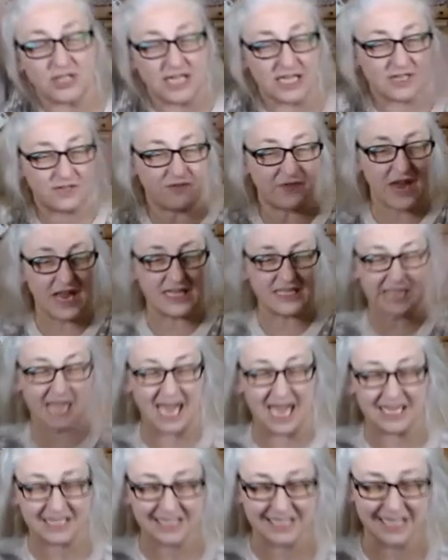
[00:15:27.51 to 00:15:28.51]
That's
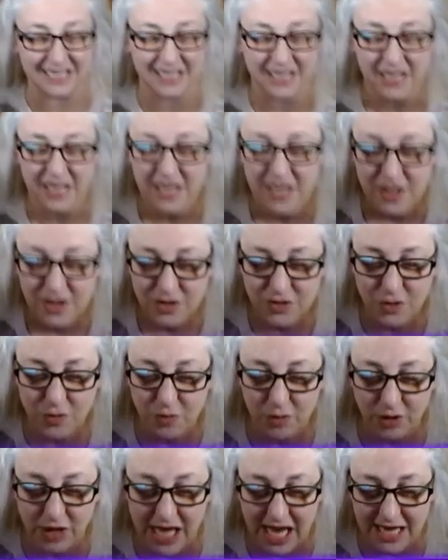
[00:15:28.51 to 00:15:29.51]
fantastic.
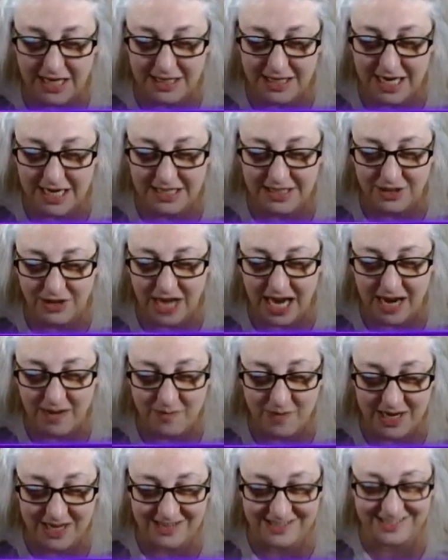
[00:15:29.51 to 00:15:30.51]
Super Latinx gay
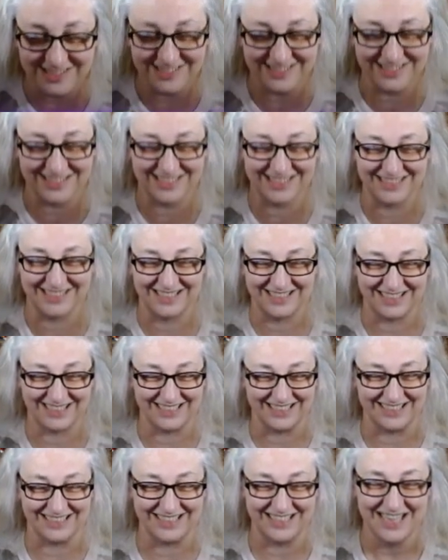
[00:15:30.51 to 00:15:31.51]
beer.
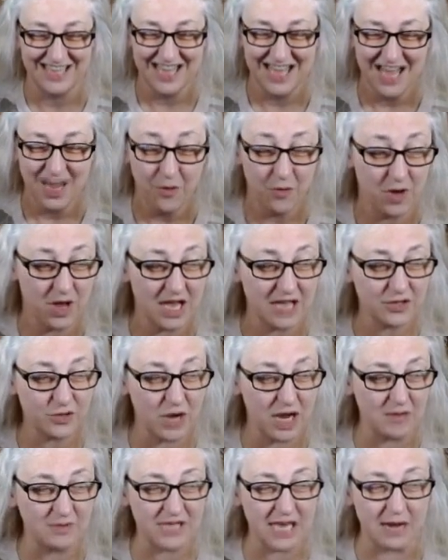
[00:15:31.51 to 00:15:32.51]
well, that's
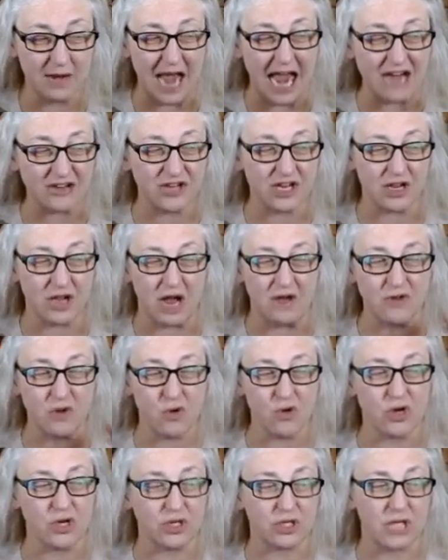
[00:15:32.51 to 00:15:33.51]
what I'm saying. Actually, I
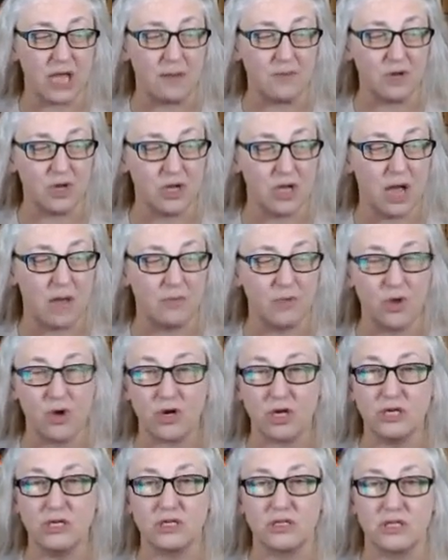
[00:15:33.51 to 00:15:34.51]
noticed. I'm I'm
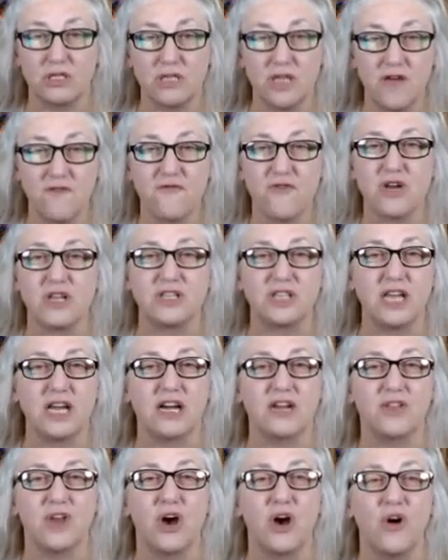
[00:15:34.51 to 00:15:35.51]
looking at the difference
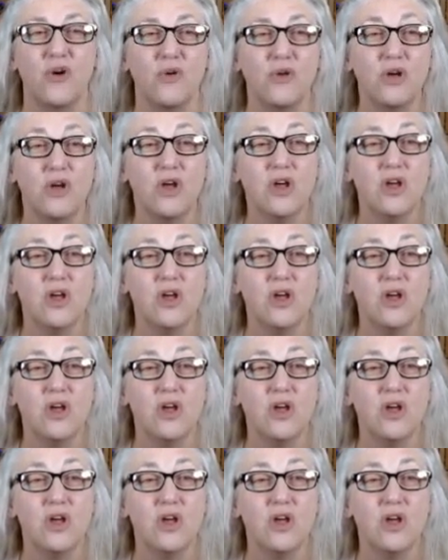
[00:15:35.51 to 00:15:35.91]
here, though.